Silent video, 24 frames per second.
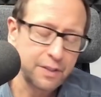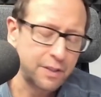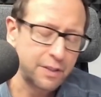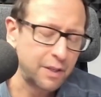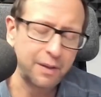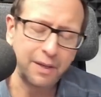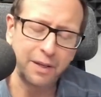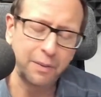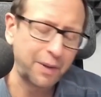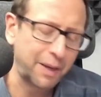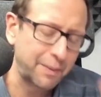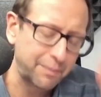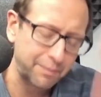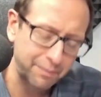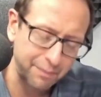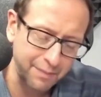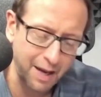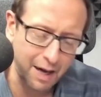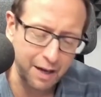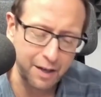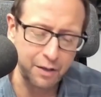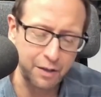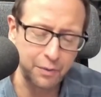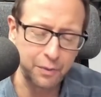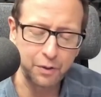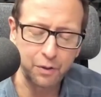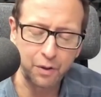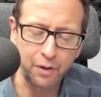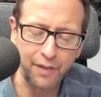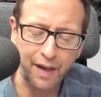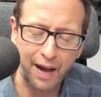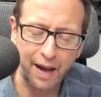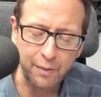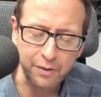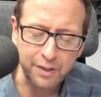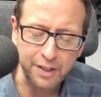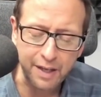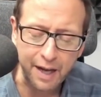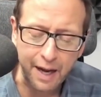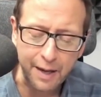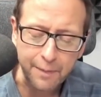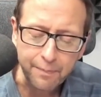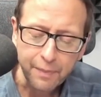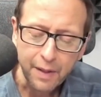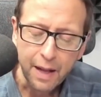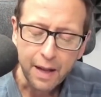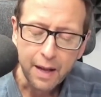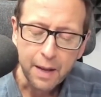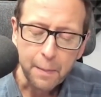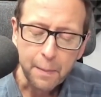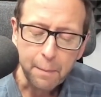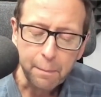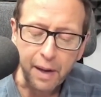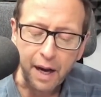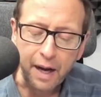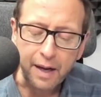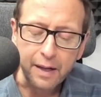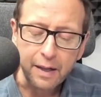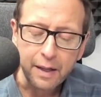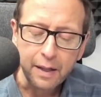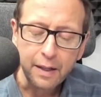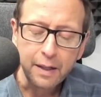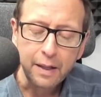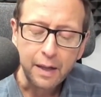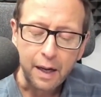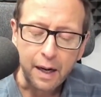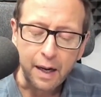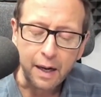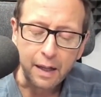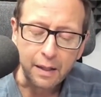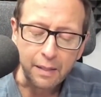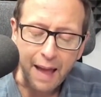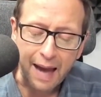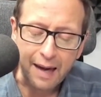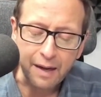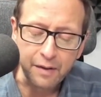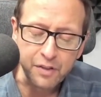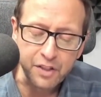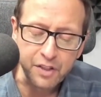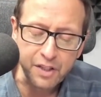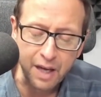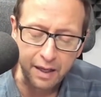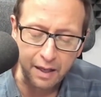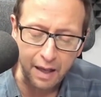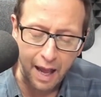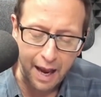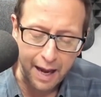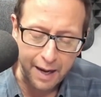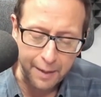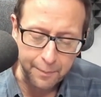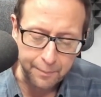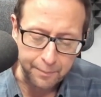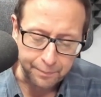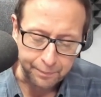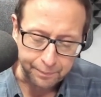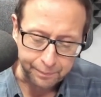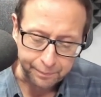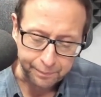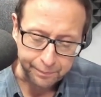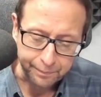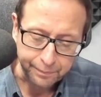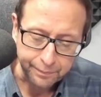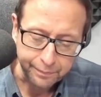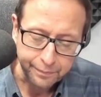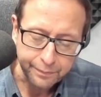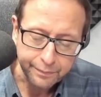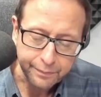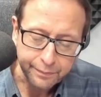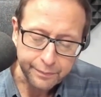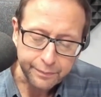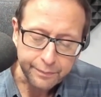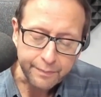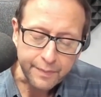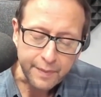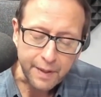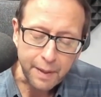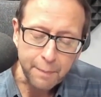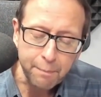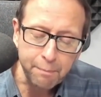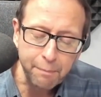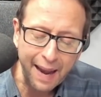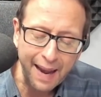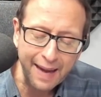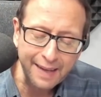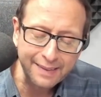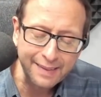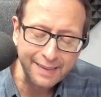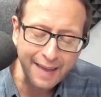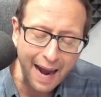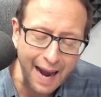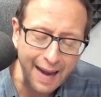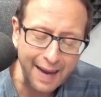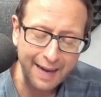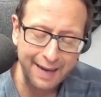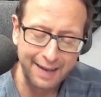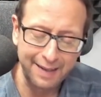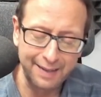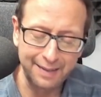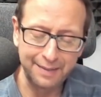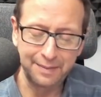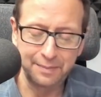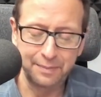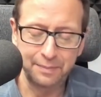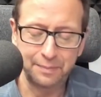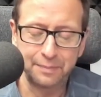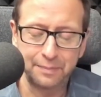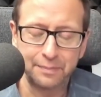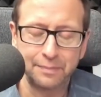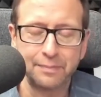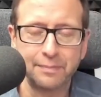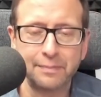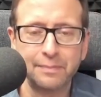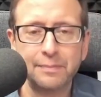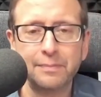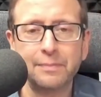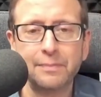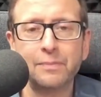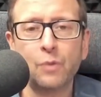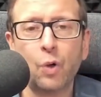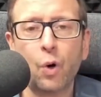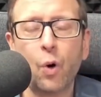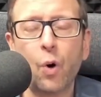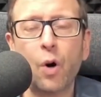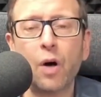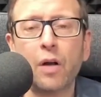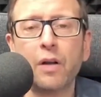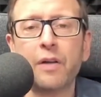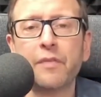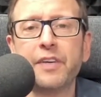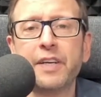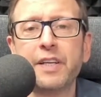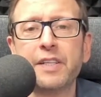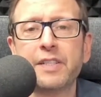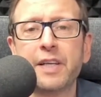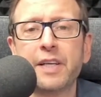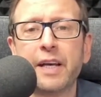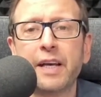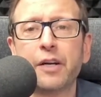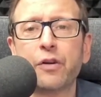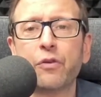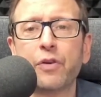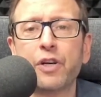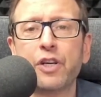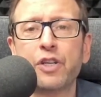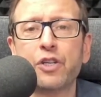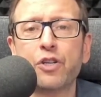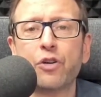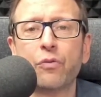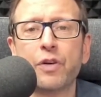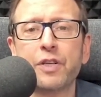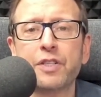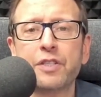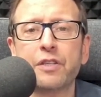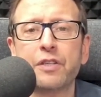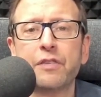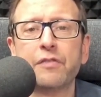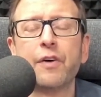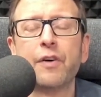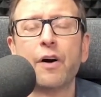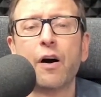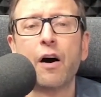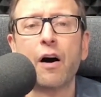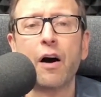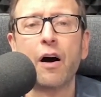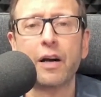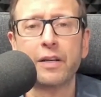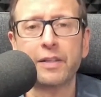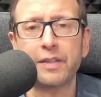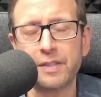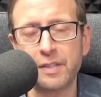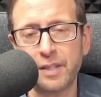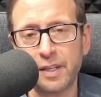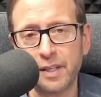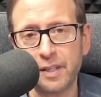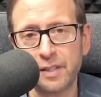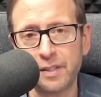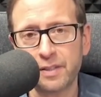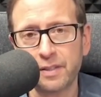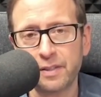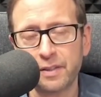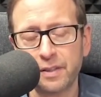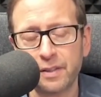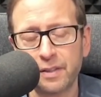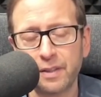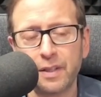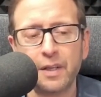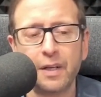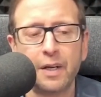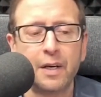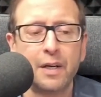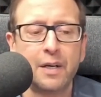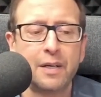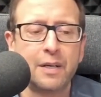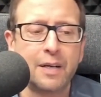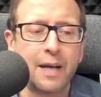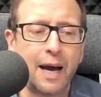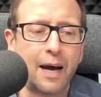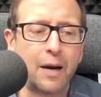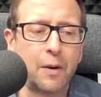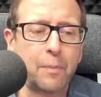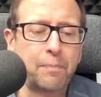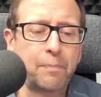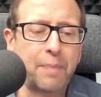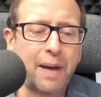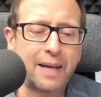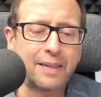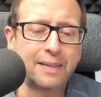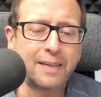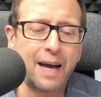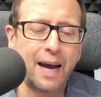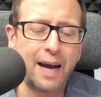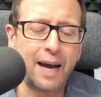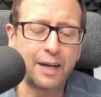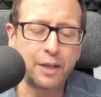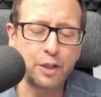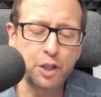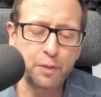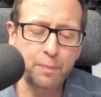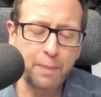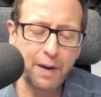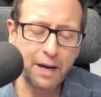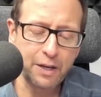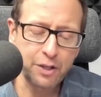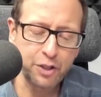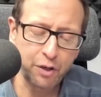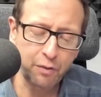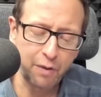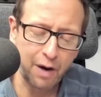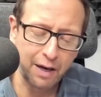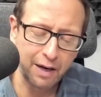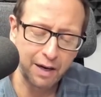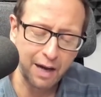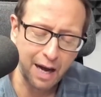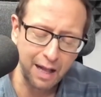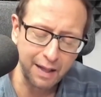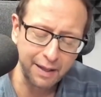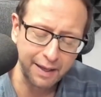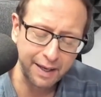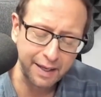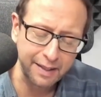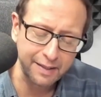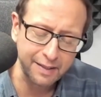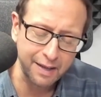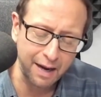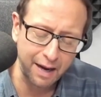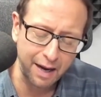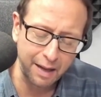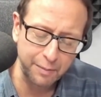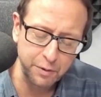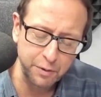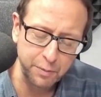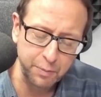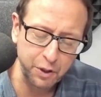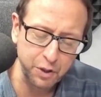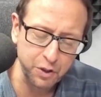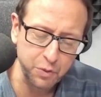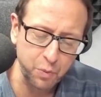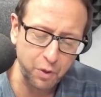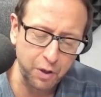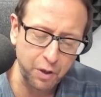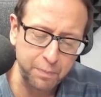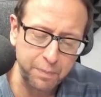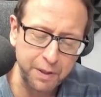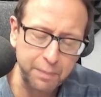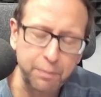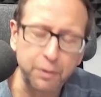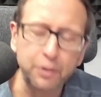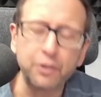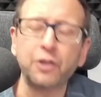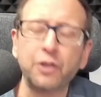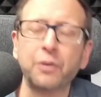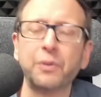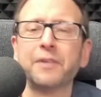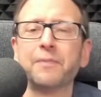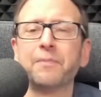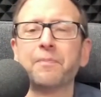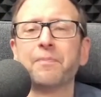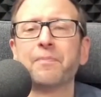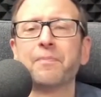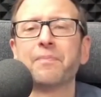So anyway, I'm not going to go into all that today. But lack of sunlight, bad diet, all of these increase your risk of heart disease. Now, bad diet, especially around holiday times, because what are people doing?